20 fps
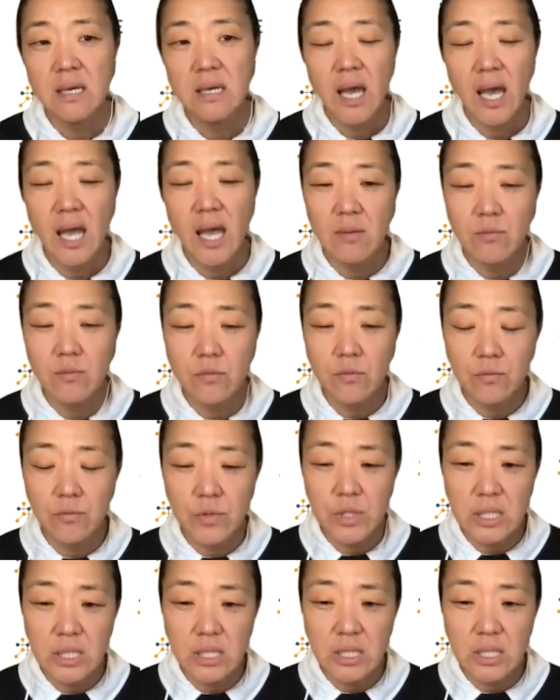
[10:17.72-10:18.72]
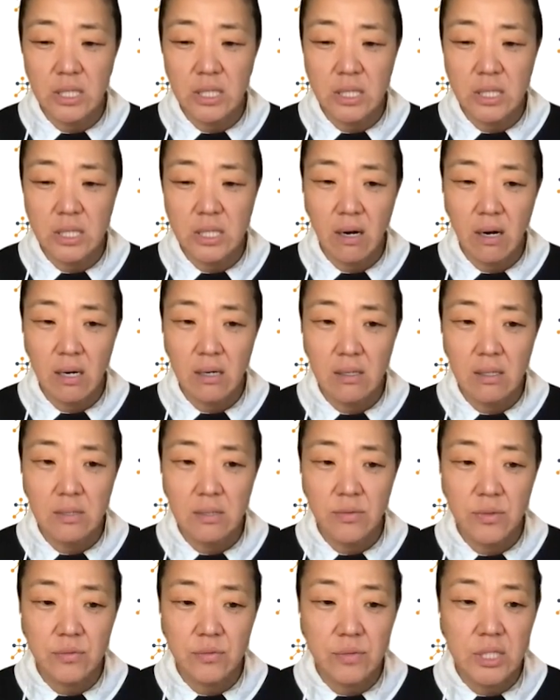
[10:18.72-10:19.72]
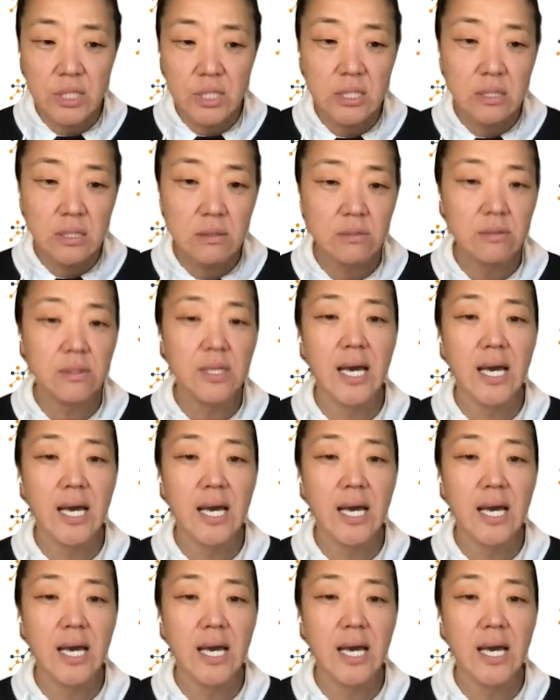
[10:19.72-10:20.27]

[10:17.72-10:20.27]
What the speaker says: And we are thrilled